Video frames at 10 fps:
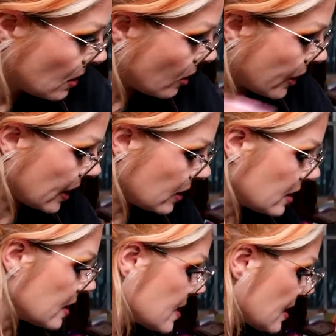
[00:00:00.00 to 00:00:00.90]
Okay,
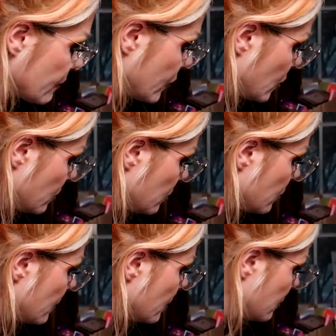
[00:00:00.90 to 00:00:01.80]
this is not for
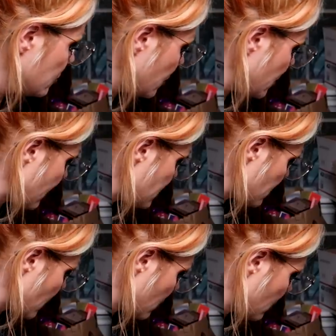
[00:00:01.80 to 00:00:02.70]
you. No, you have
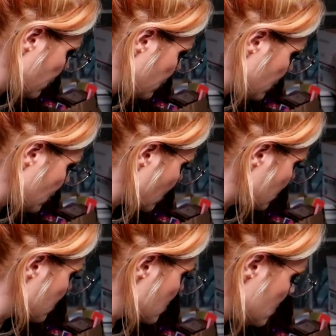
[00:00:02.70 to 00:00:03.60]
sparkle on your
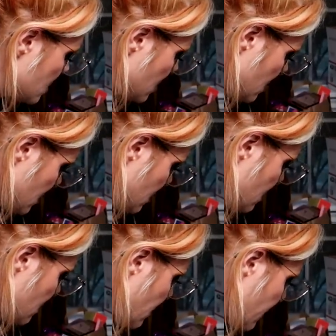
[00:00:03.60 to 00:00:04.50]
nose.
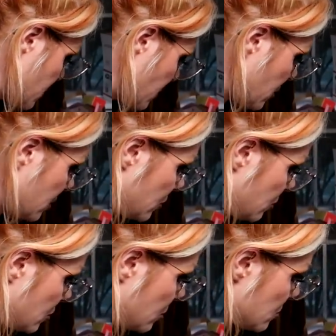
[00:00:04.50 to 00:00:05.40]
Oh, you have sparkle on
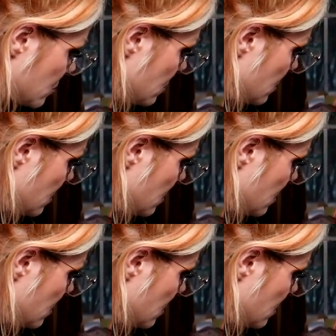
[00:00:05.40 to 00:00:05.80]
your nose.